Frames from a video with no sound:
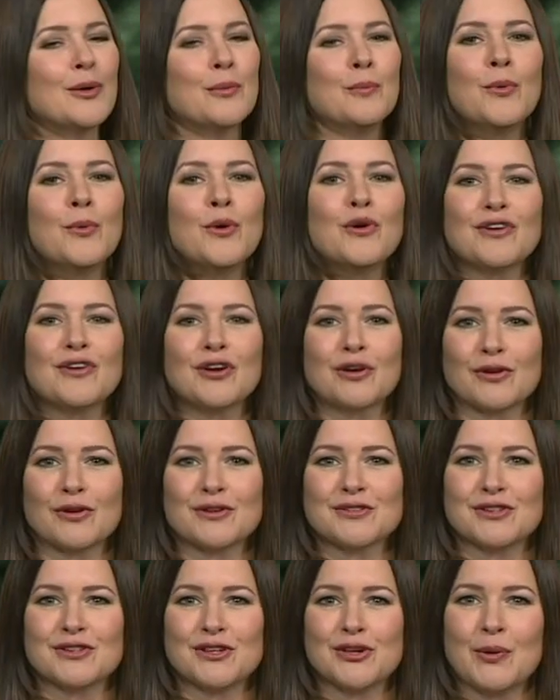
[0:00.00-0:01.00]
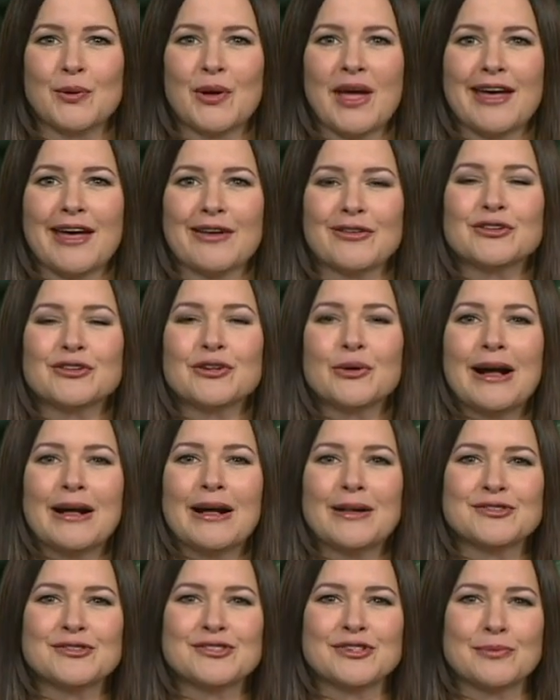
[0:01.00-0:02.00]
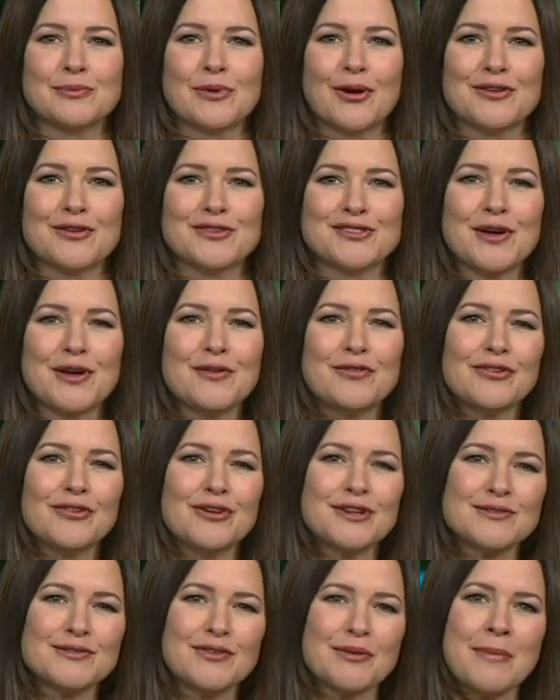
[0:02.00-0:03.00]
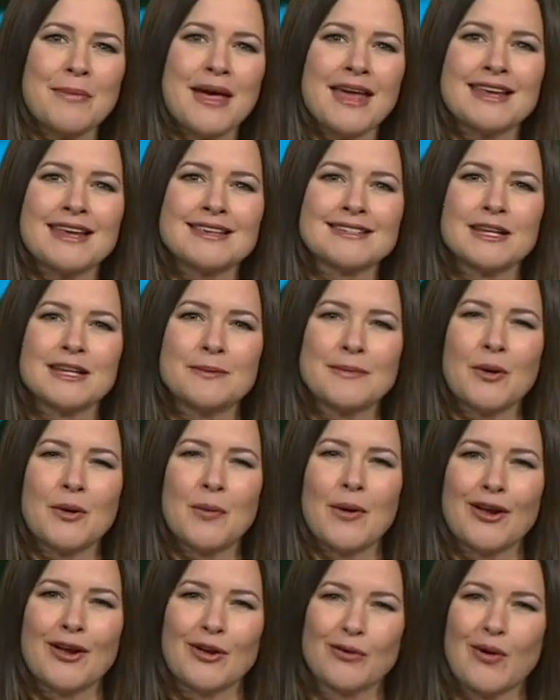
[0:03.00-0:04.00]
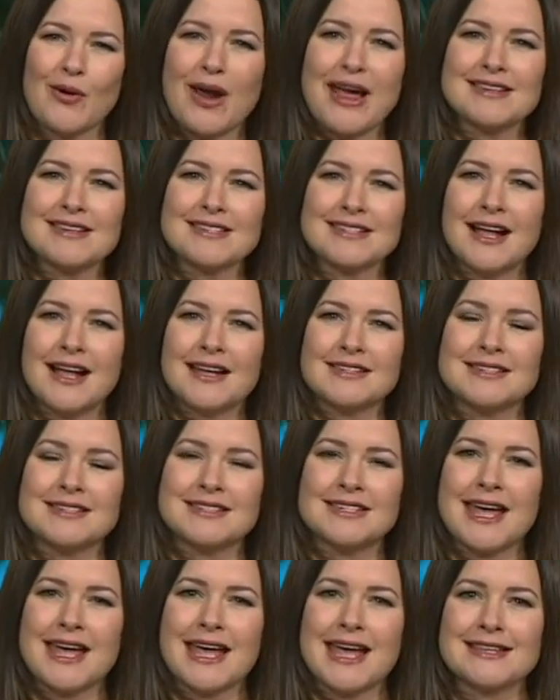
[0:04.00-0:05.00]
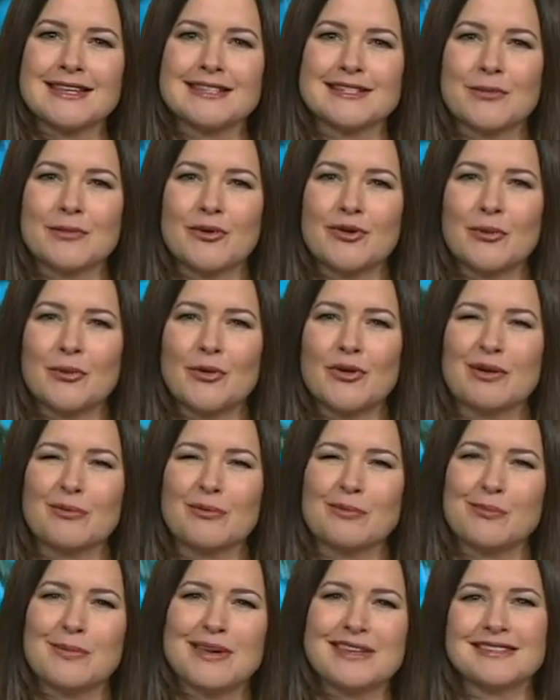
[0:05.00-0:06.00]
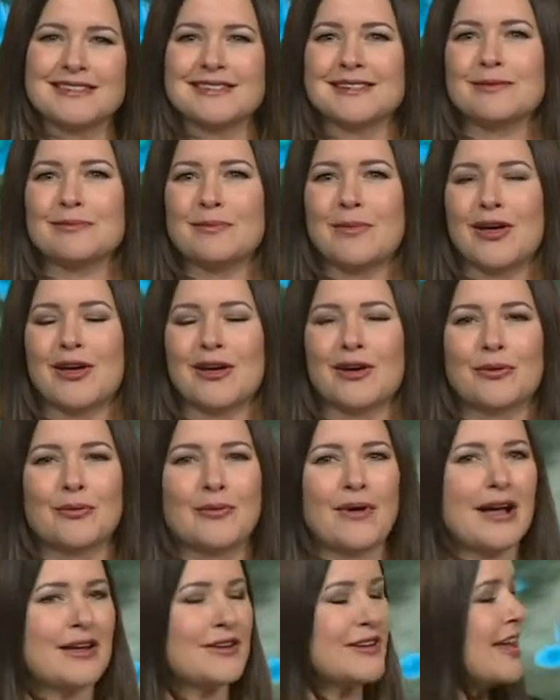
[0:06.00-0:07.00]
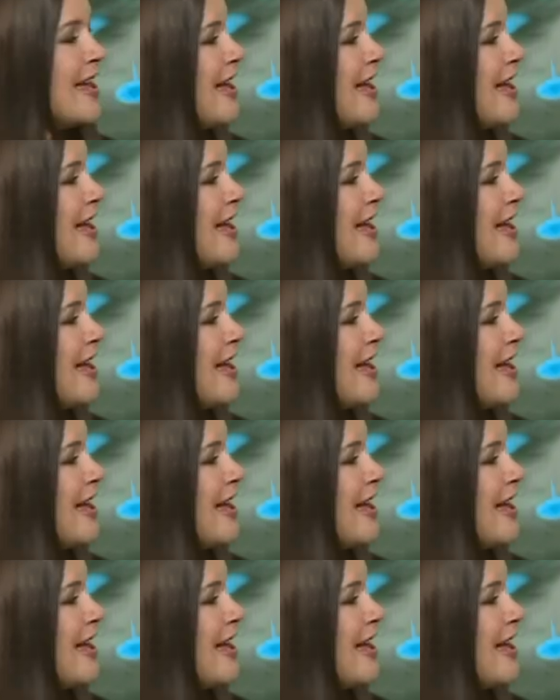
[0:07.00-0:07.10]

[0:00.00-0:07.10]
moving across the UK throughout tomorrow. So for us, for many, it's going to be quite a grey start today. Tomorrow morning, mist and murk around,